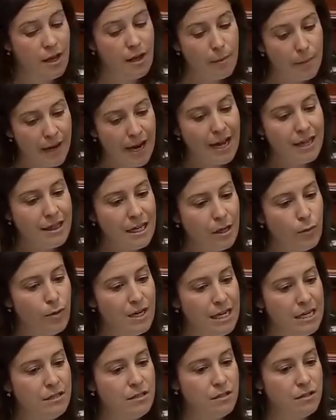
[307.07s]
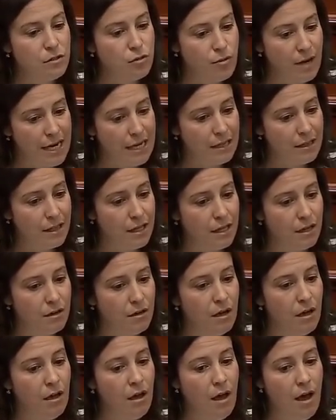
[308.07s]
But I think we need to strengthen
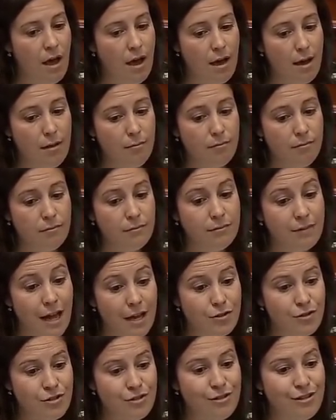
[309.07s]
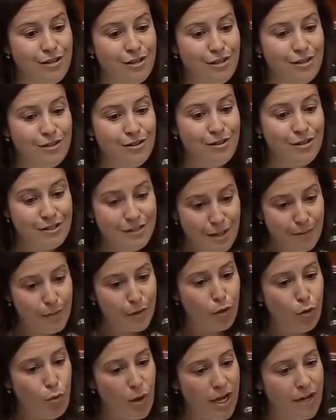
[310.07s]
um, not just the, the
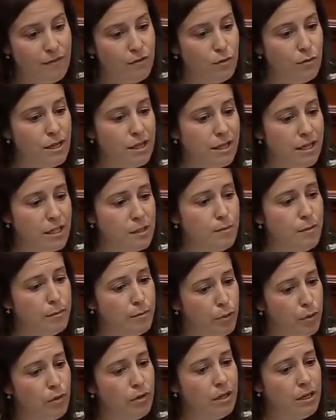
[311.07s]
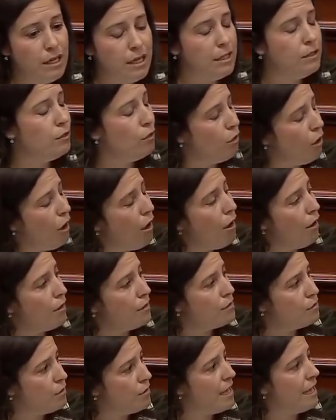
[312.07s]
typical way of doing things, but put it in law
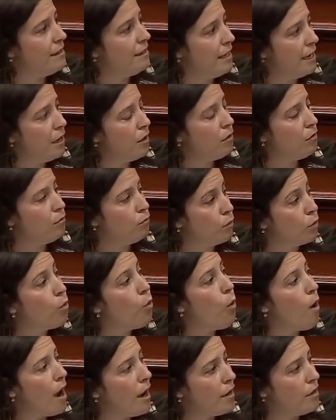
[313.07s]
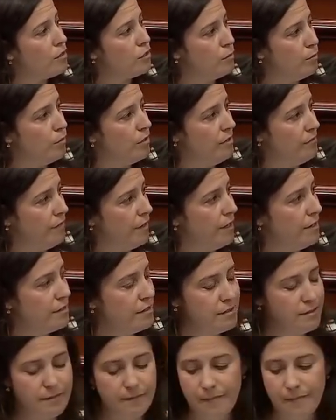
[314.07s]
so that they are required to brief us.